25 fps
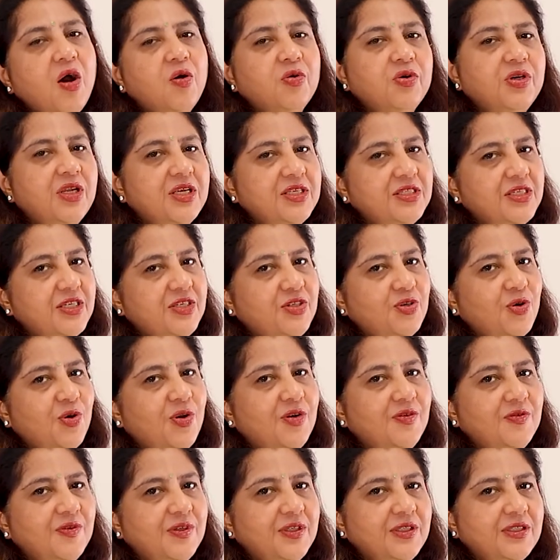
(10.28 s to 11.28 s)
how does it
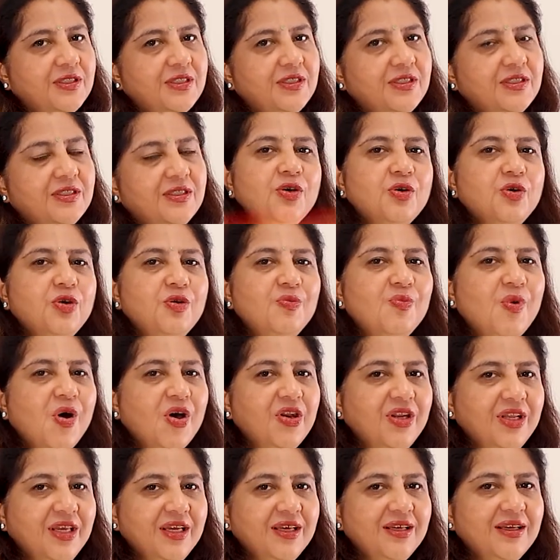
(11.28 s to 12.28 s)
all work? Good
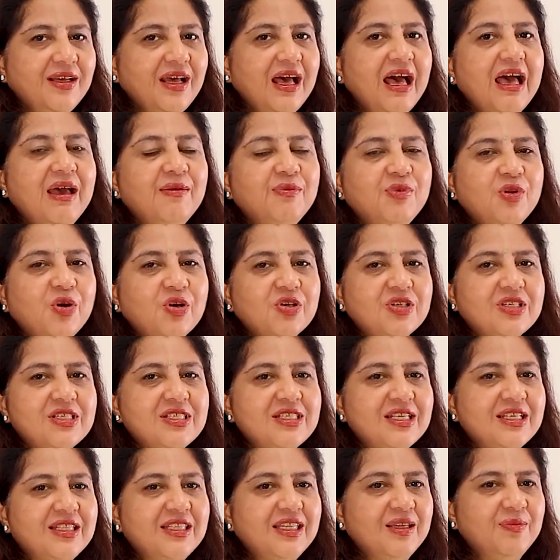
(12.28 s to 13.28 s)
morning, I am Doctor
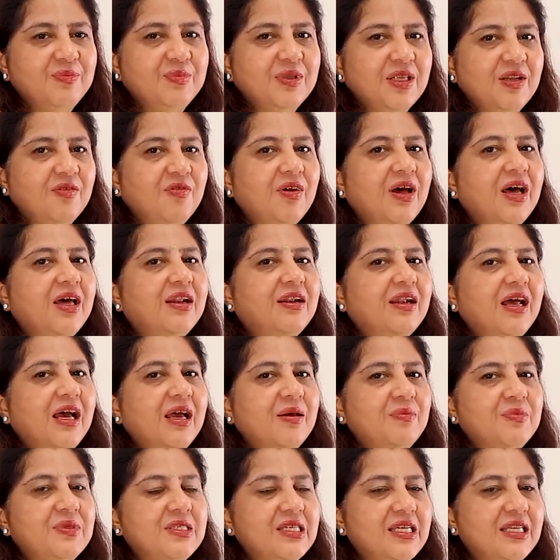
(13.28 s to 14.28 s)
Sandeep Talwar. I
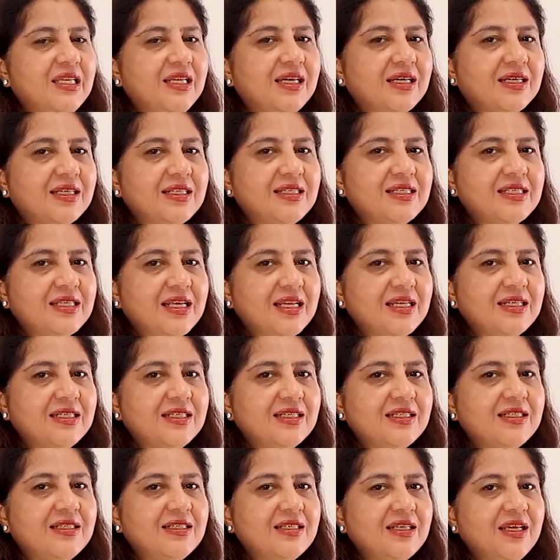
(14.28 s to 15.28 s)
am Senior
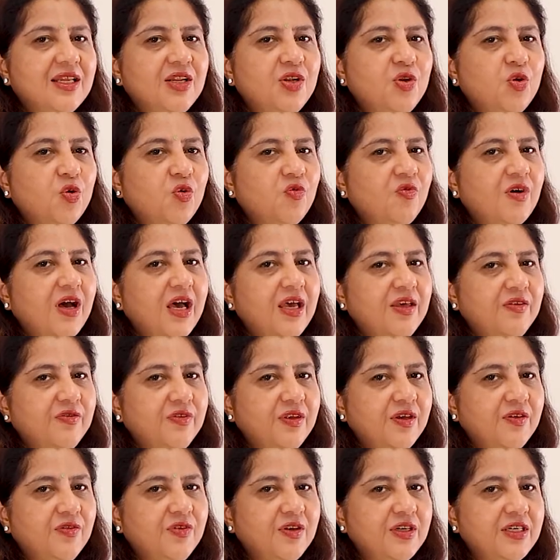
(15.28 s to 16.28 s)
Consultant in NOVA I
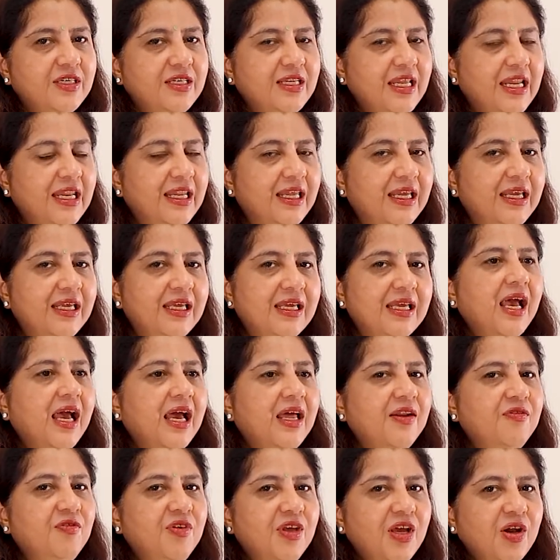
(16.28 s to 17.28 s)
V F in Delhi,
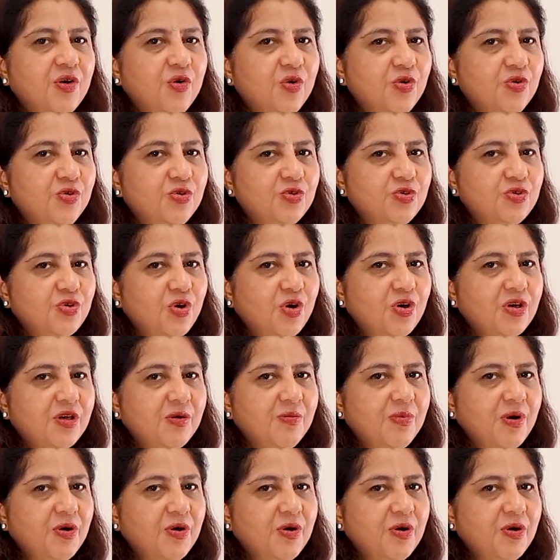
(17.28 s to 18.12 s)
and we are going to talk